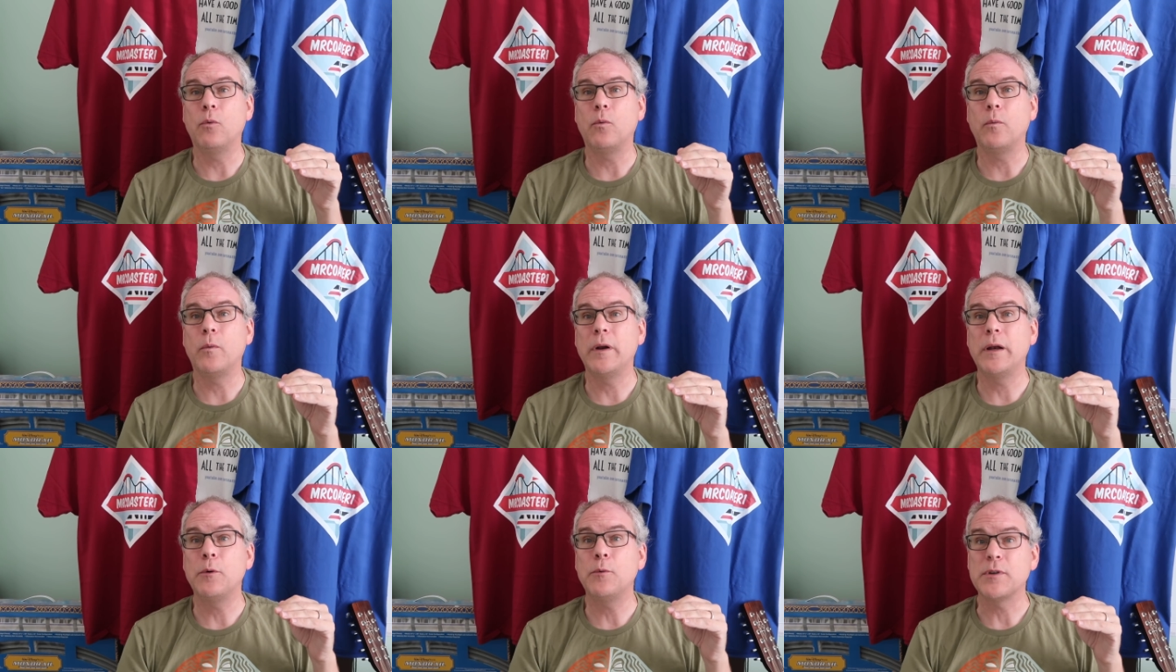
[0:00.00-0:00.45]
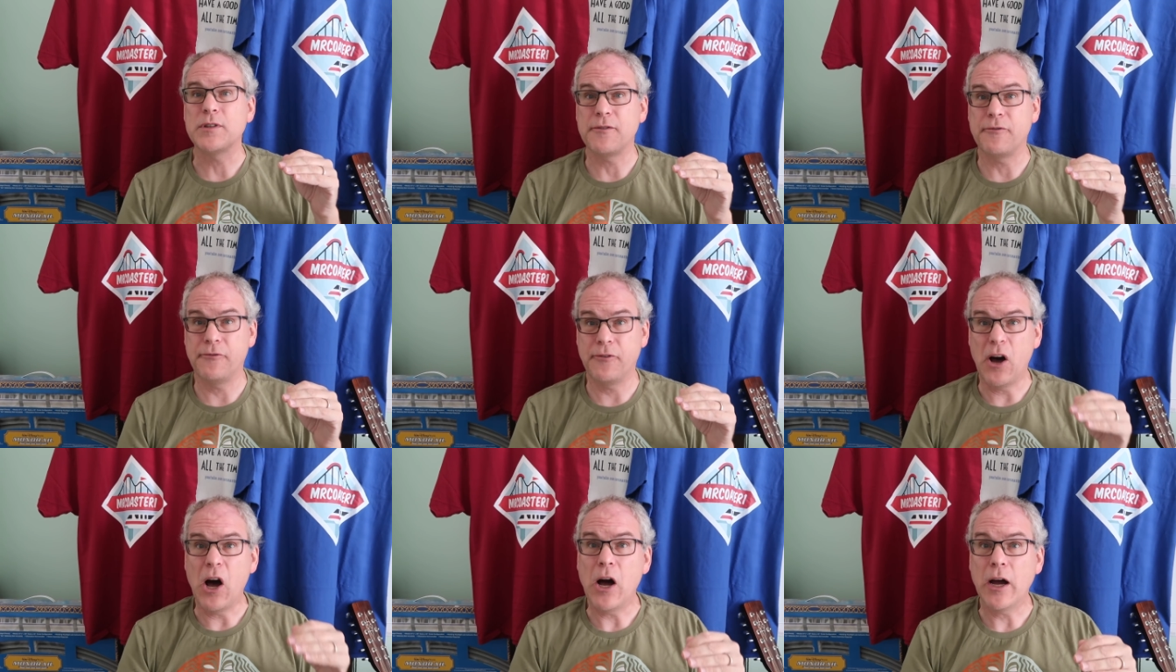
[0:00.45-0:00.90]
when it was
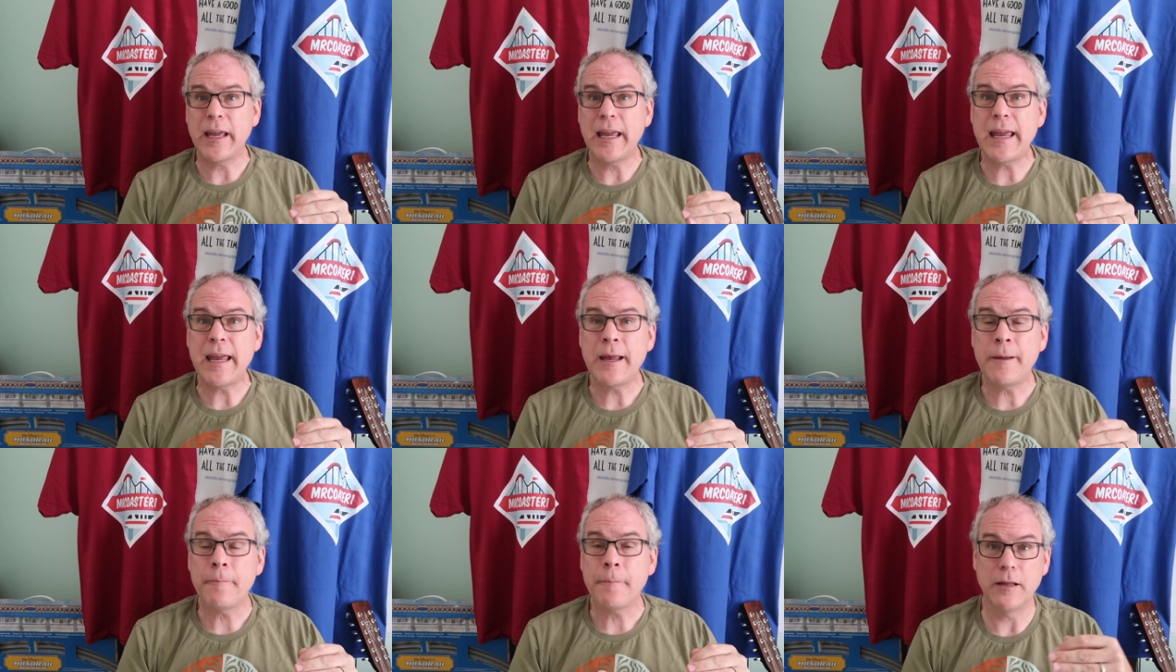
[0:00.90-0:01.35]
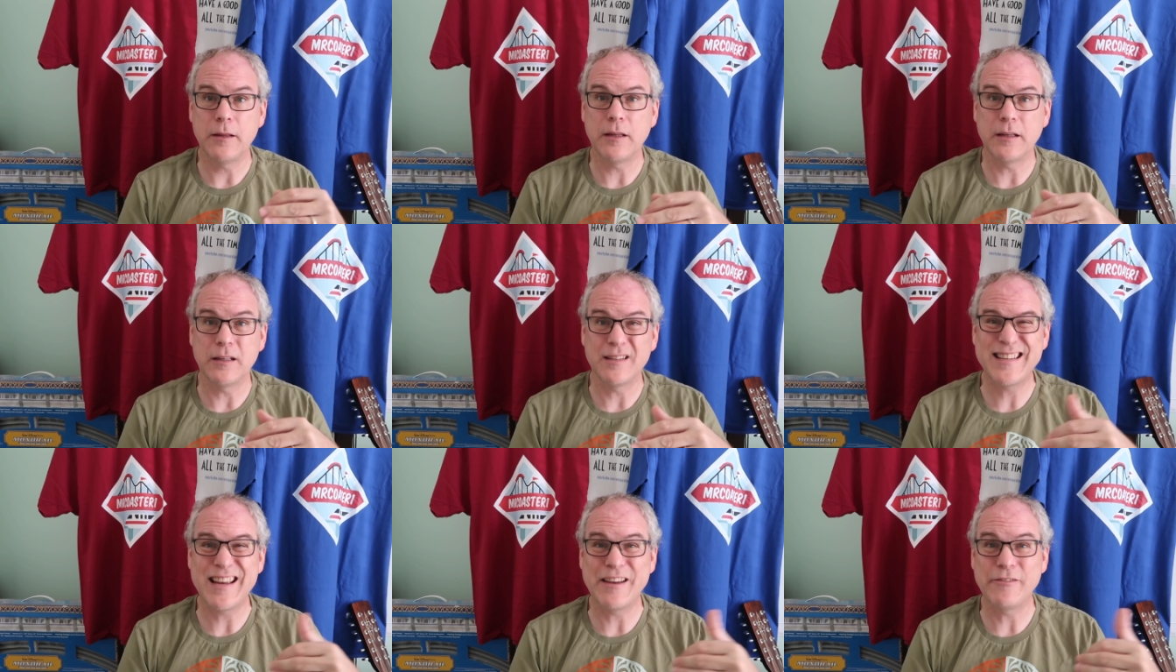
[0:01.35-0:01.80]
foggy at
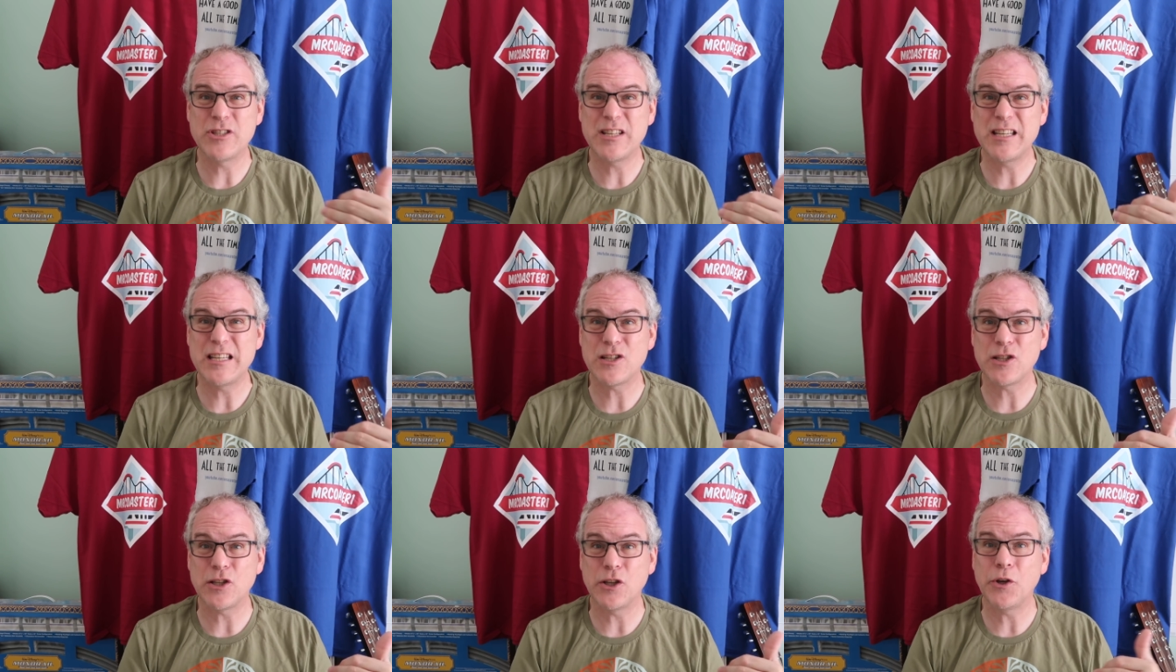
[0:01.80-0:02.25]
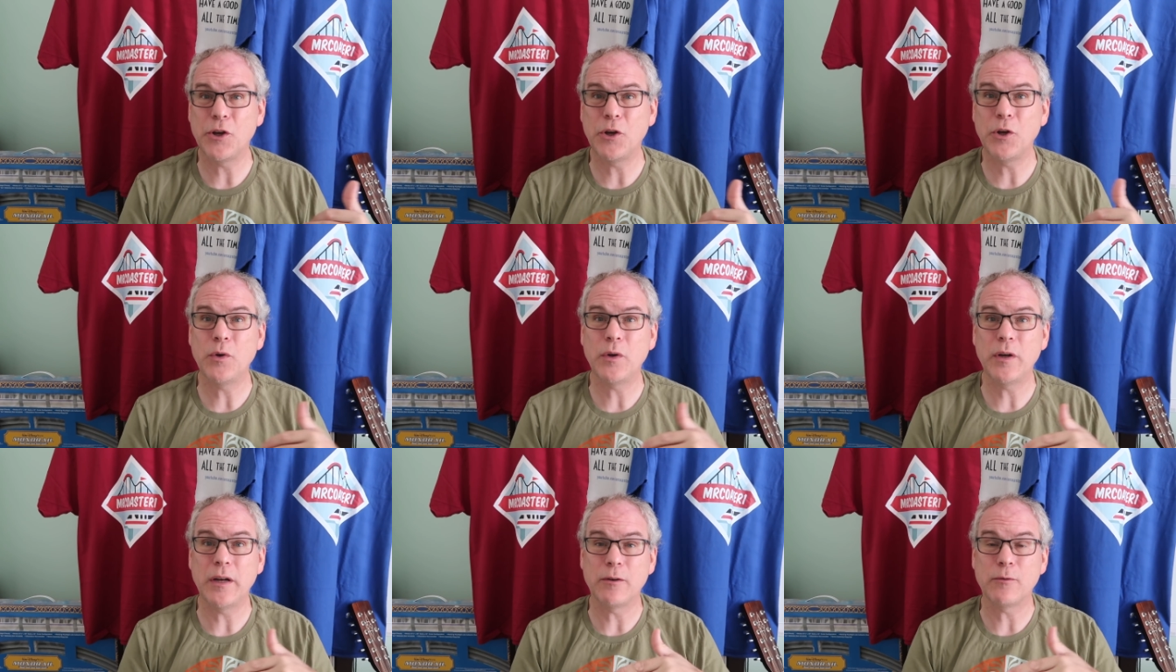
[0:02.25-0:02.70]
the Seven Seas
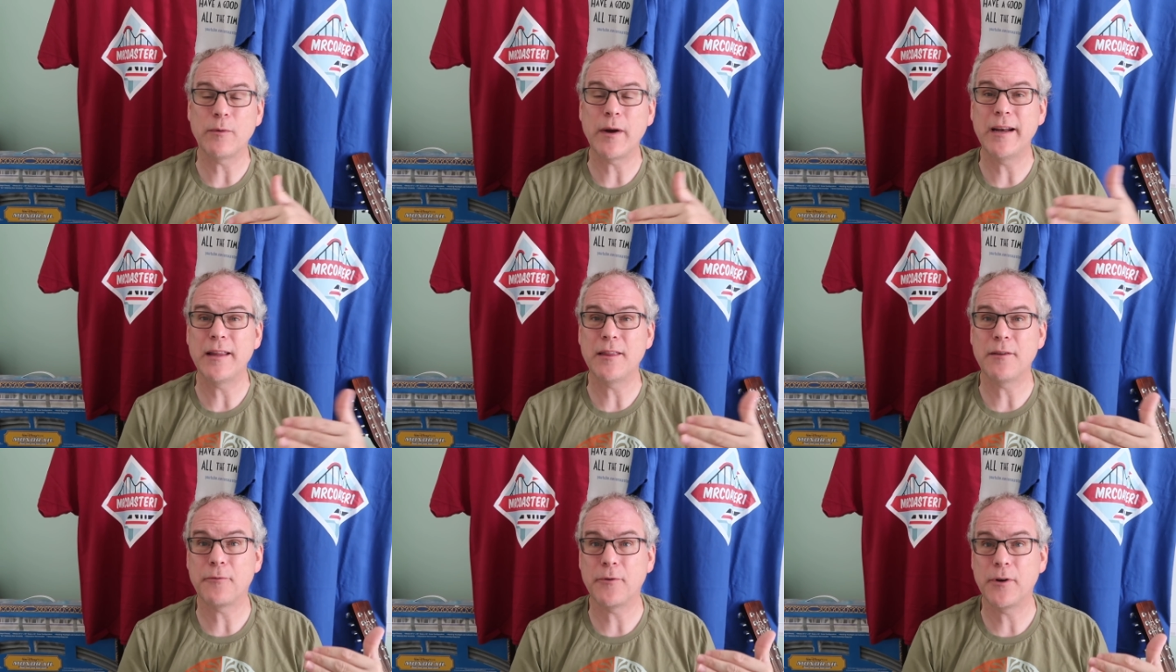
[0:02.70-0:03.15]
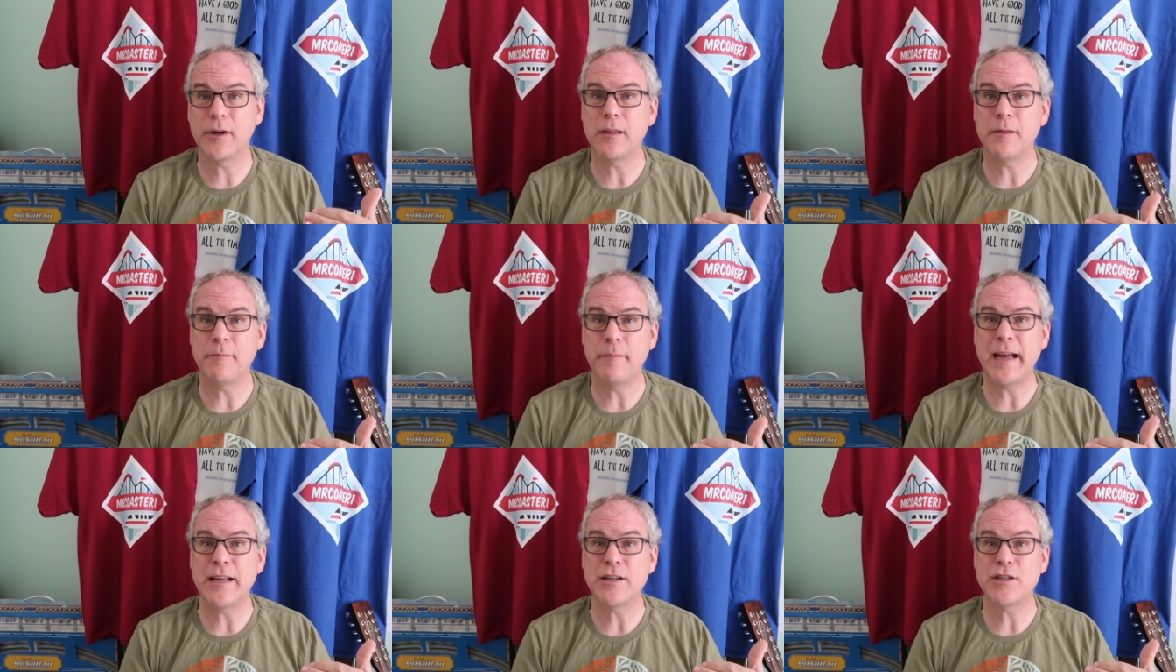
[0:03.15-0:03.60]
Lagoon and right at the front of
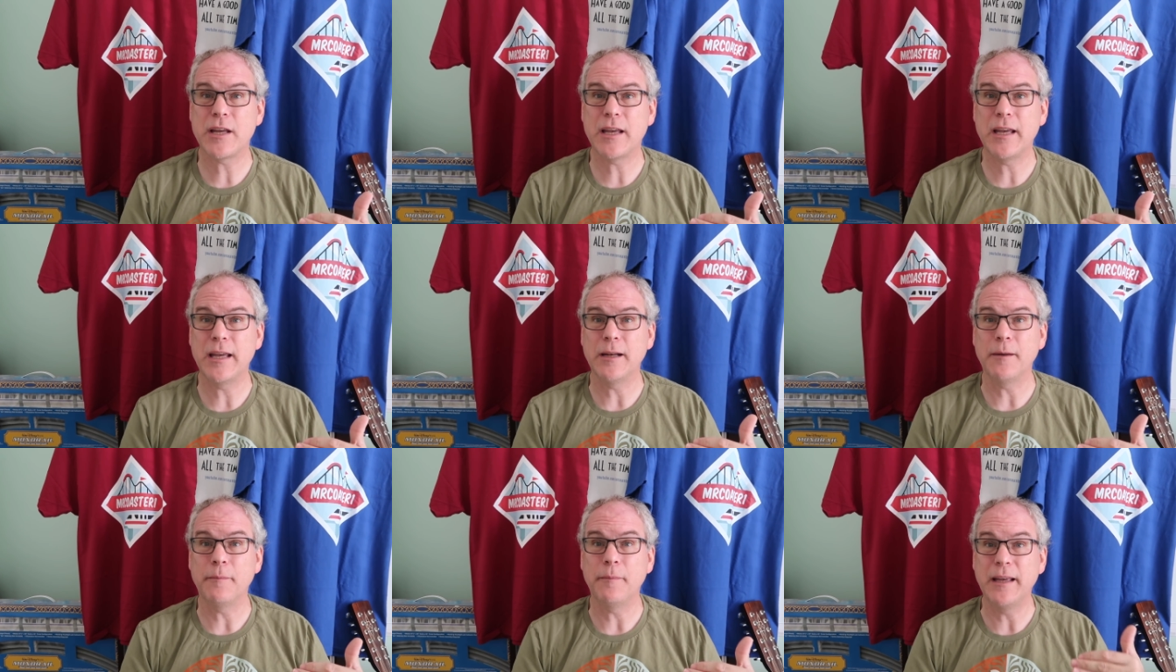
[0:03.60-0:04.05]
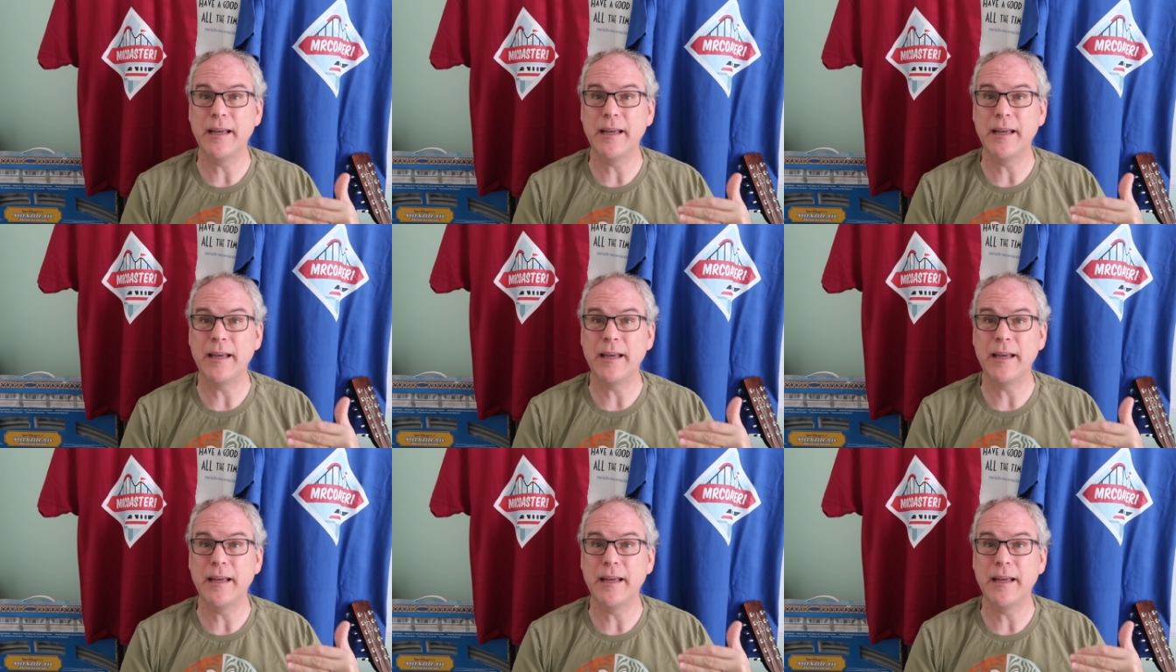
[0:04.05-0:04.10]
the Magic Kingdom,